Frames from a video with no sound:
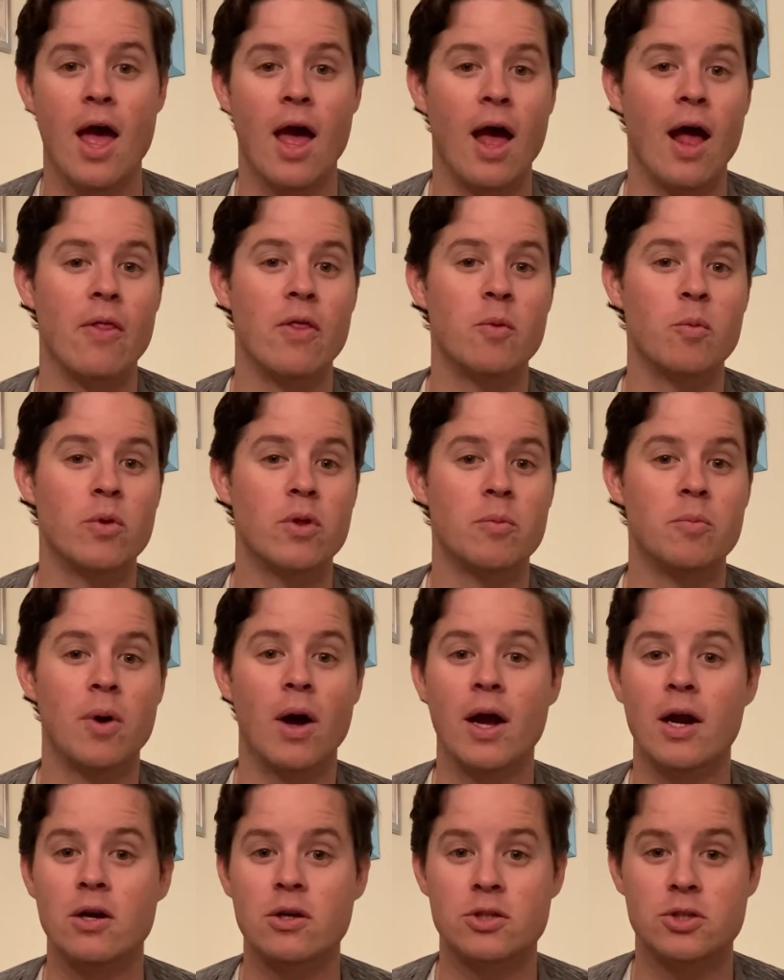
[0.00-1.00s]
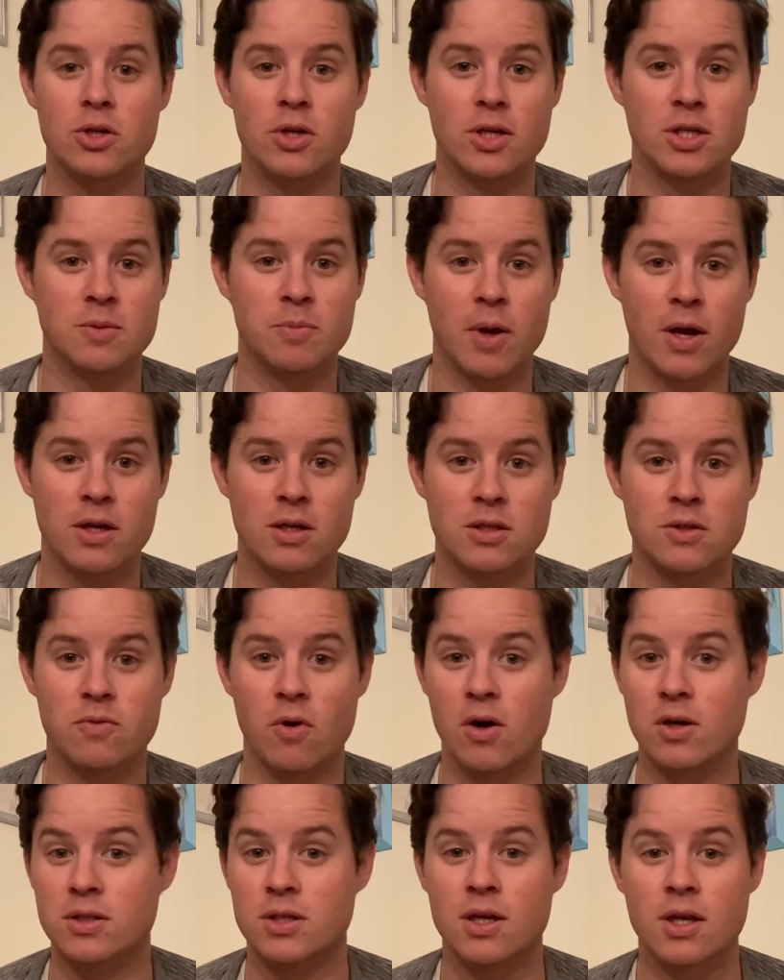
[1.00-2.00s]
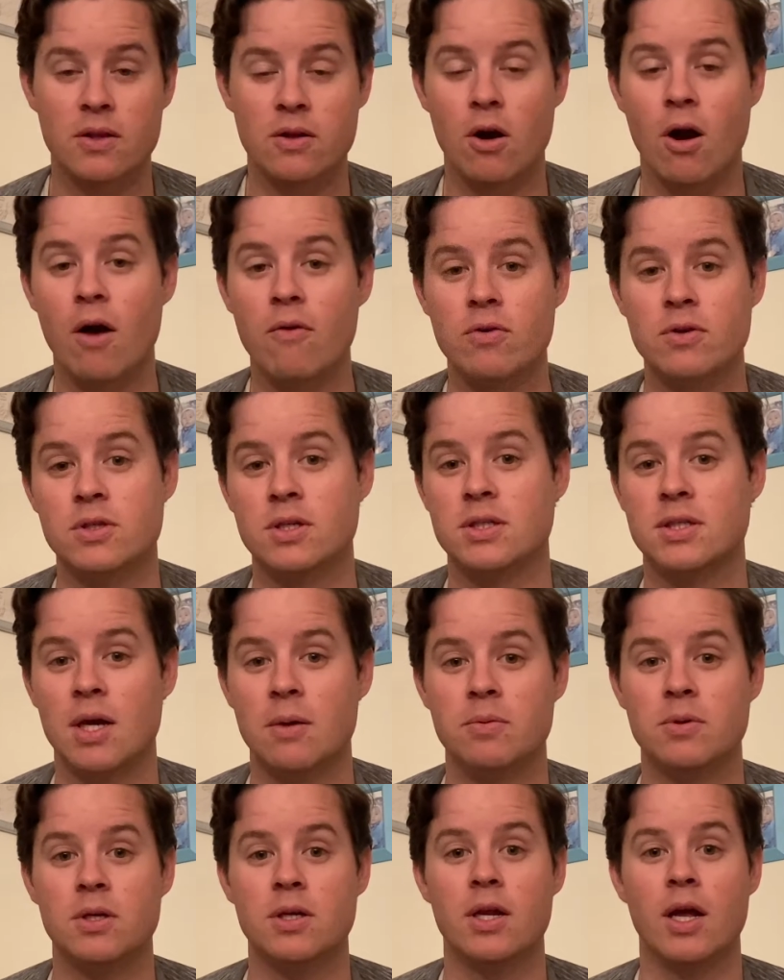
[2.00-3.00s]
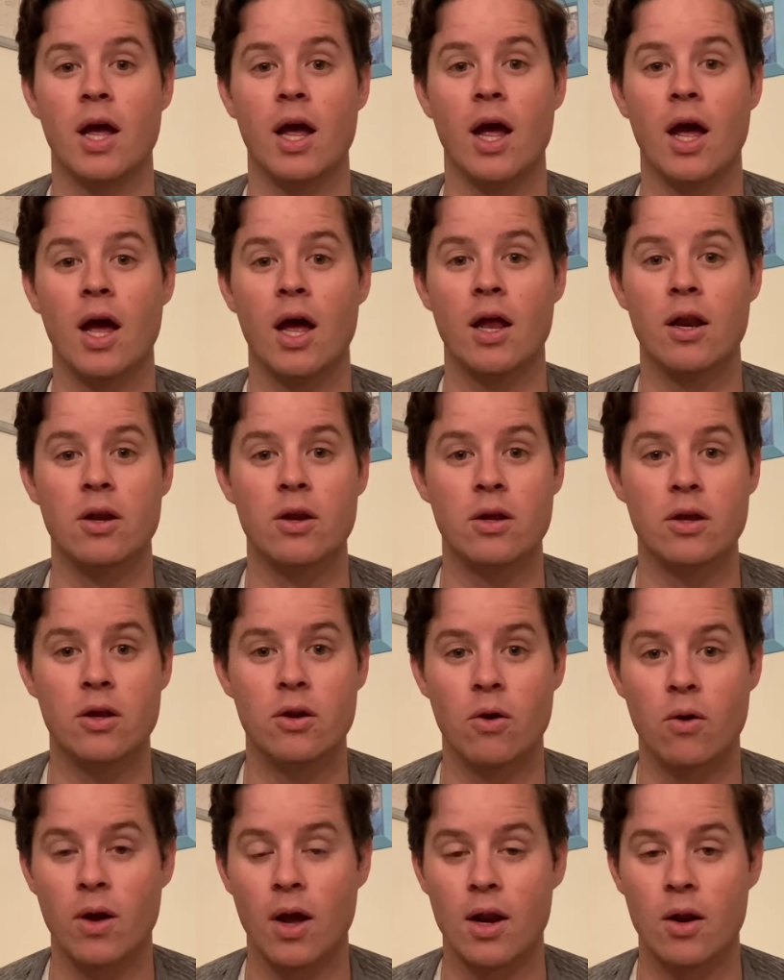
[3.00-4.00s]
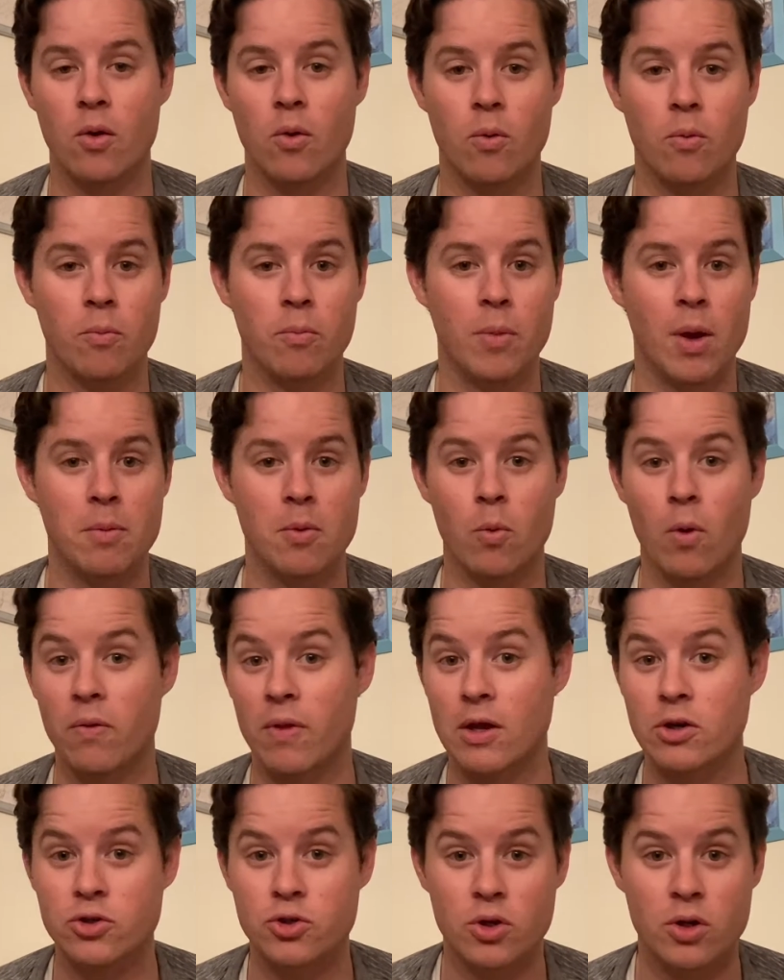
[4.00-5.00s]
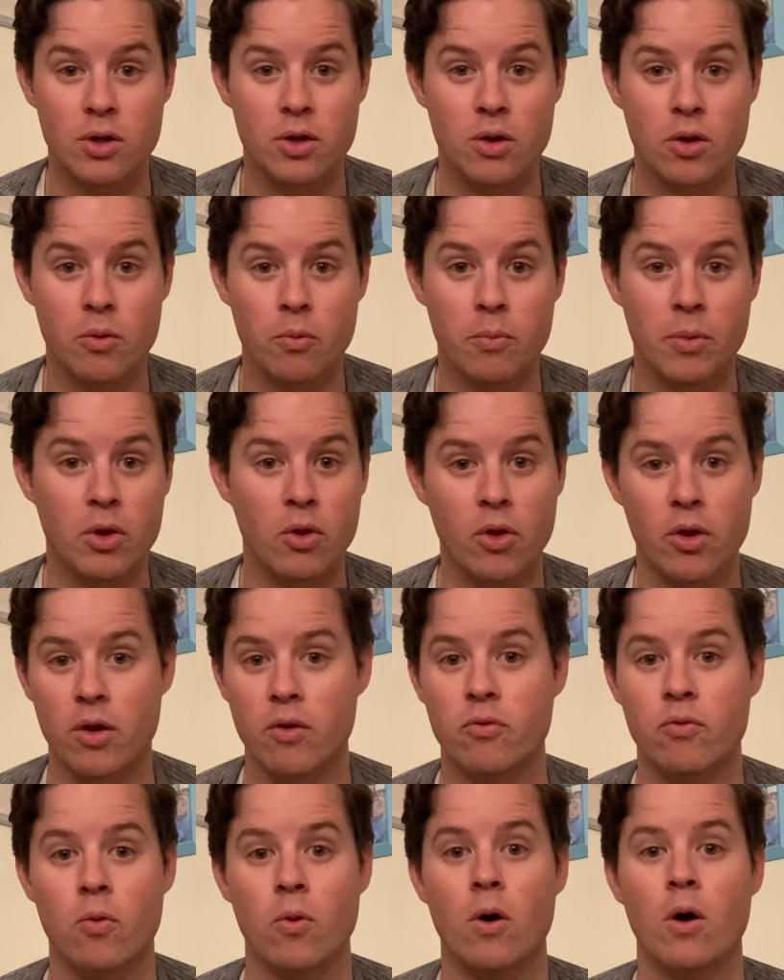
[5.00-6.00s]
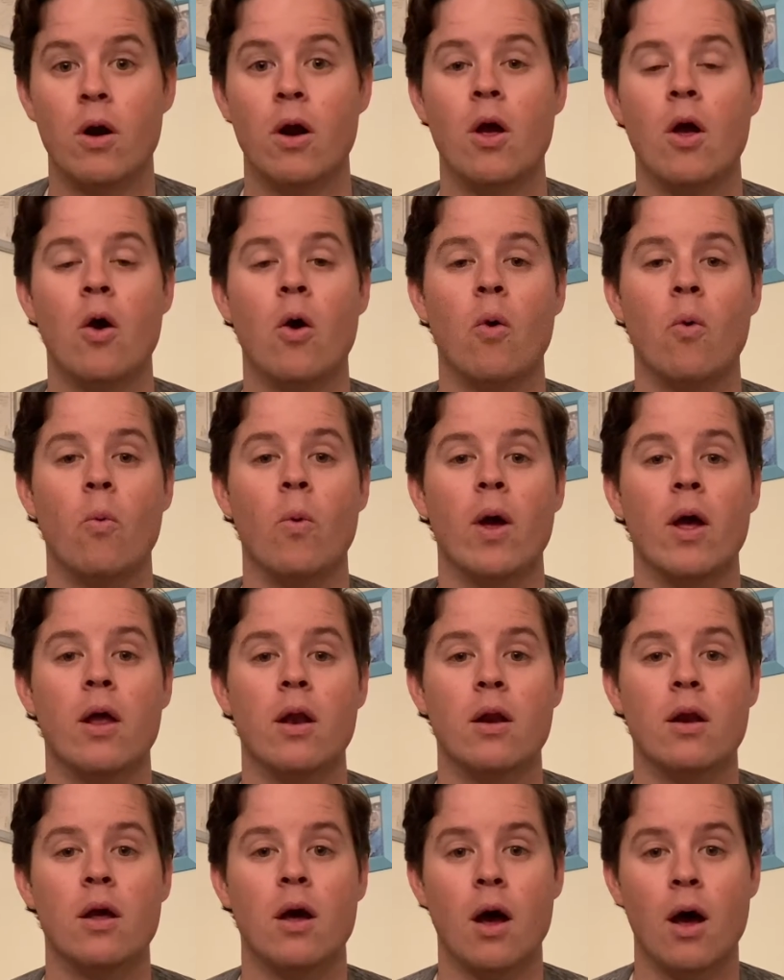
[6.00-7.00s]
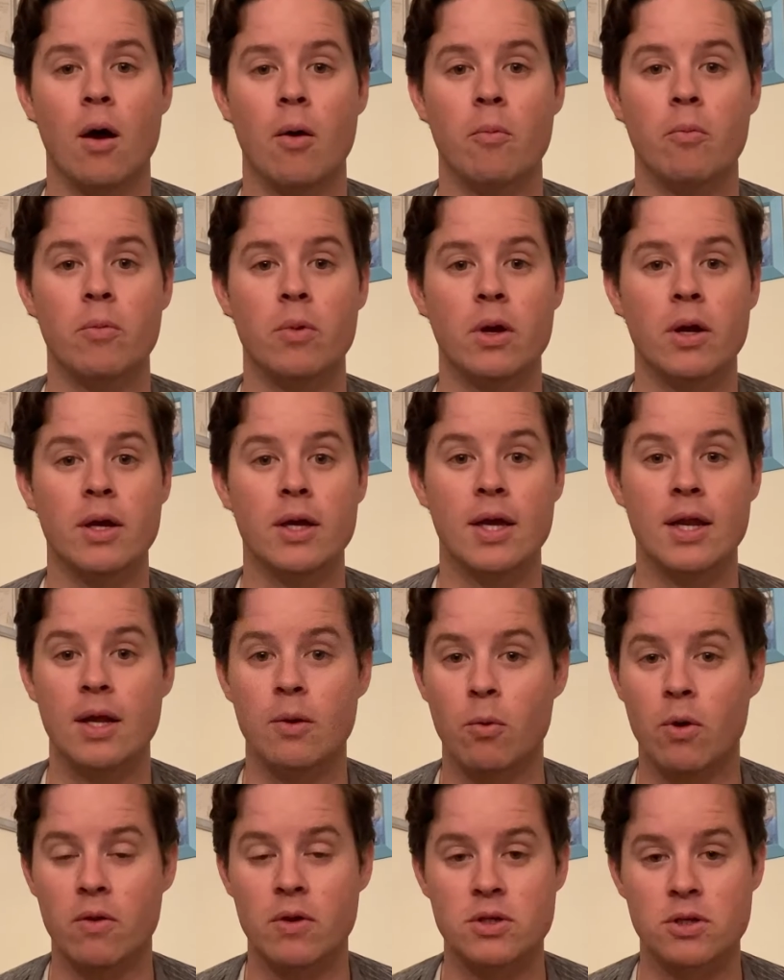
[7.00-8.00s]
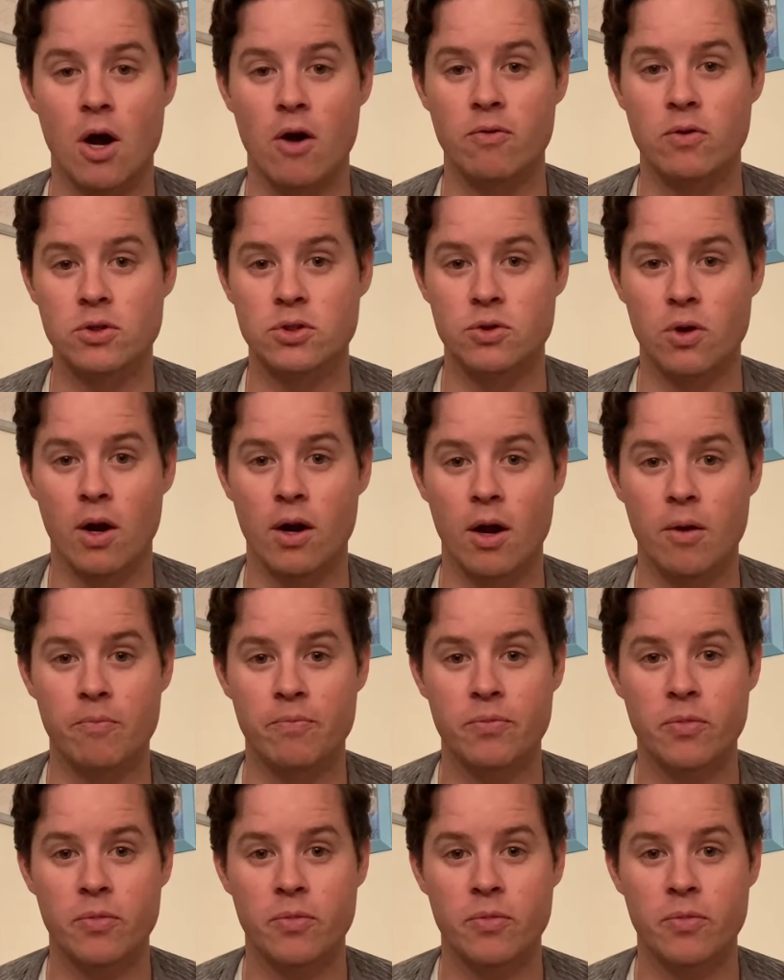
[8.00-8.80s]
and then what the buyers should expect as far as getting their offers accepted, and kind of maybe what they should be looking for when getting one of these offers drawn up.